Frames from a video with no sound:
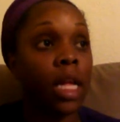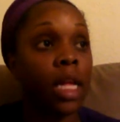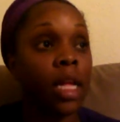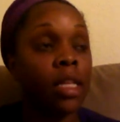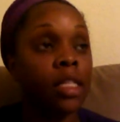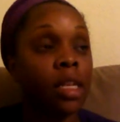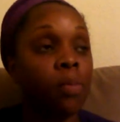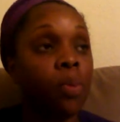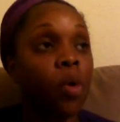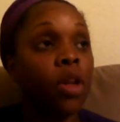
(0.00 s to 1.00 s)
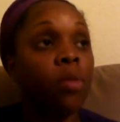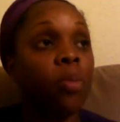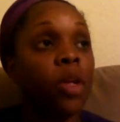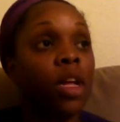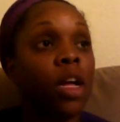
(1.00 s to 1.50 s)
It's
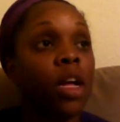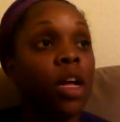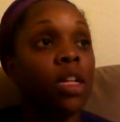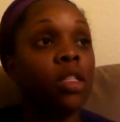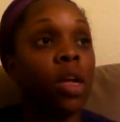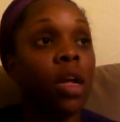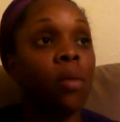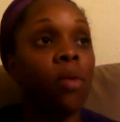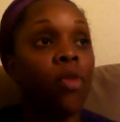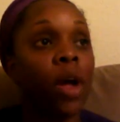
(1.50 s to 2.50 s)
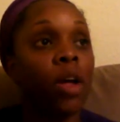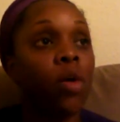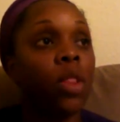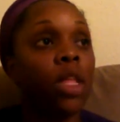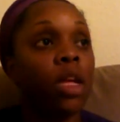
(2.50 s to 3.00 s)
important because before I
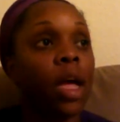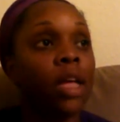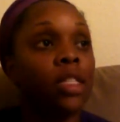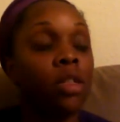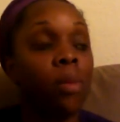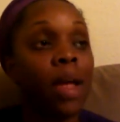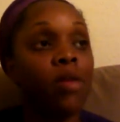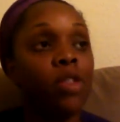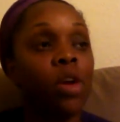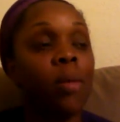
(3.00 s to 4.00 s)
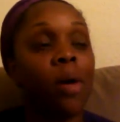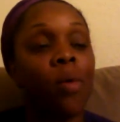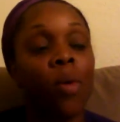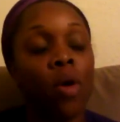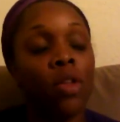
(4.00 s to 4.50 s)
go there, as Sister Maya was talking
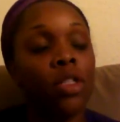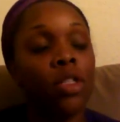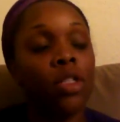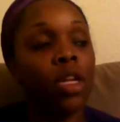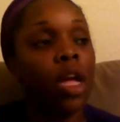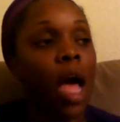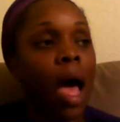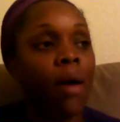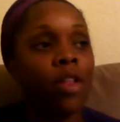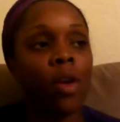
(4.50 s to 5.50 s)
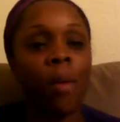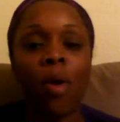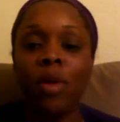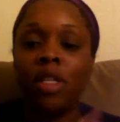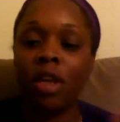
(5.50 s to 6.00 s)
about walls, I'm
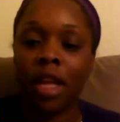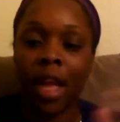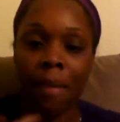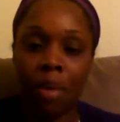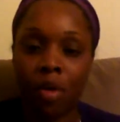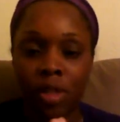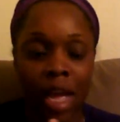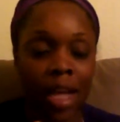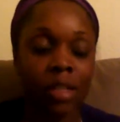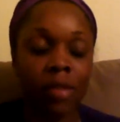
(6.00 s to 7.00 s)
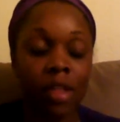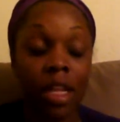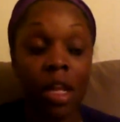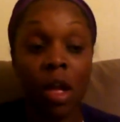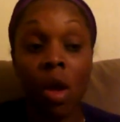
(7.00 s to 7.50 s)
always looking at both sides of
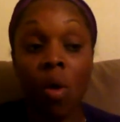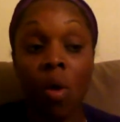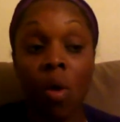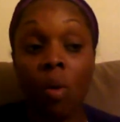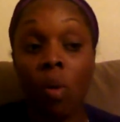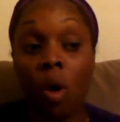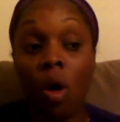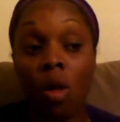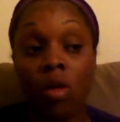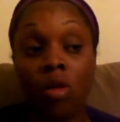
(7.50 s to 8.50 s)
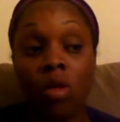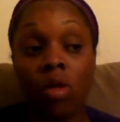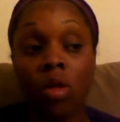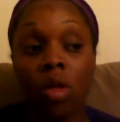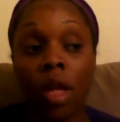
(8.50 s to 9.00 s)
the thing. Walls,
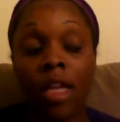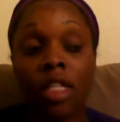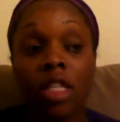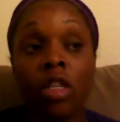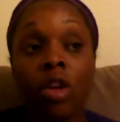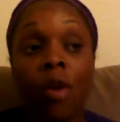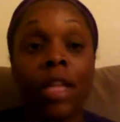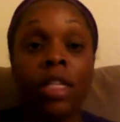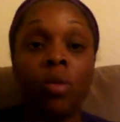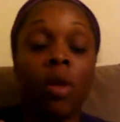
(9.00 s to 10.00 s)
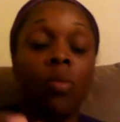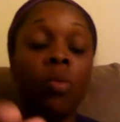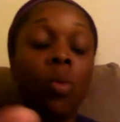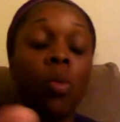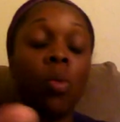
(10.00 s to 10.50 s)
and she's correct in
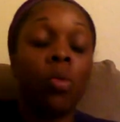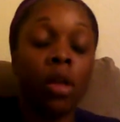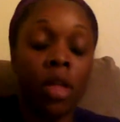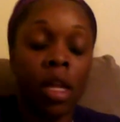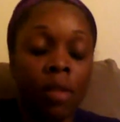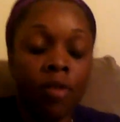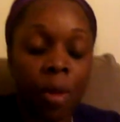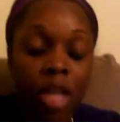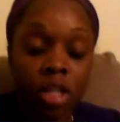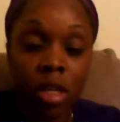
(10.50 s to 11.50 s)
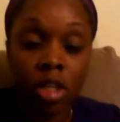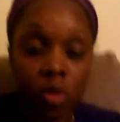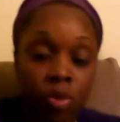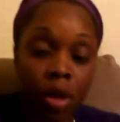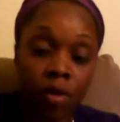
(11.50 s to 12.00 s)
the information that
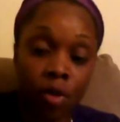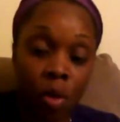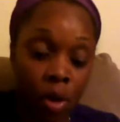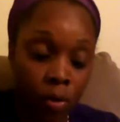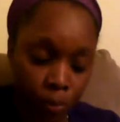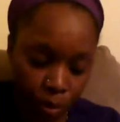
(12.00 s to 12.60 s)
she's bringing forward.